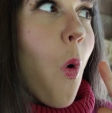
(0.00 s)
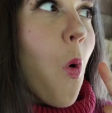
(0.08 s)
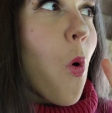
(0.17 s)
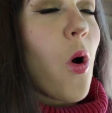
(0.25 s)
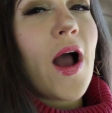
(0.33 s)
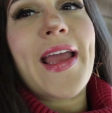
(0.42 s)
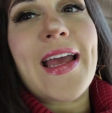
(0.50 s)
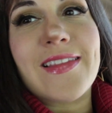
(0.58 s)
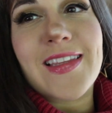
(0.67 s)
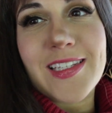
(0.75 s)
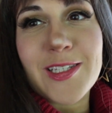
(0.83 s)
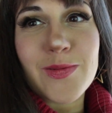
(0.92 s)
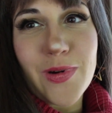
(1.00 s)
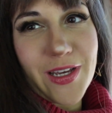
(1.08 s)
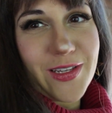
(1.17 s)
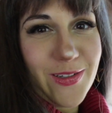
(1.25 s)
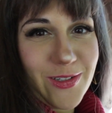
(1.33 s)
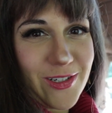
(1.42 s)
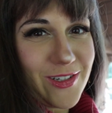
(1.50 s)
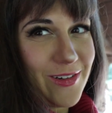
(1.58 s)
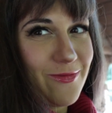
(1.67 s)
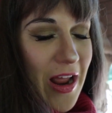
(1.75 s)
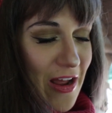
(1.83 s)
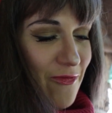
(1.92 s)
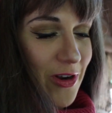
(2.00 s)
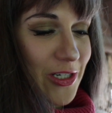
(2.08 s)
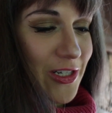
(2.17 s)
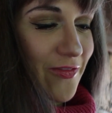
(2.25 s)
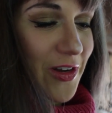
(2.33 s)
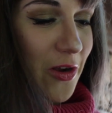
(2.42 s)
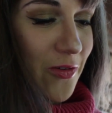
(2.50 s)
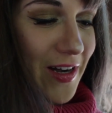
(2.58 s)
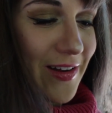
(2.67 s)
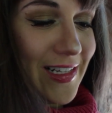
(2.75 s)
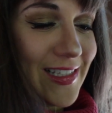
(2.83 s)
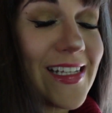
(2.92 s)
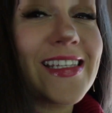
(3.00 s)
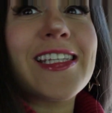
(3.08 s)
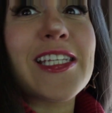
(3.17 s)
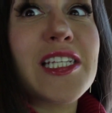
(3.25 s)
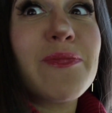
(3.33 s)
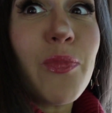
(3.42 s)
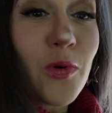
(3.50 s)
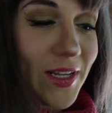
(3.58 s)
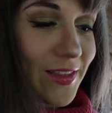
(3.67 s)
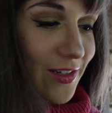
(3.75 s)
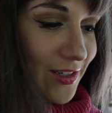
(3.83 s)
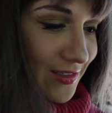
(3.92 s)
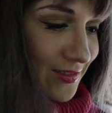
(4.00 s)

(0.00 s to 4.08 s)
Ooh, again, this is why you should have watched the video already, because this is a spoiler.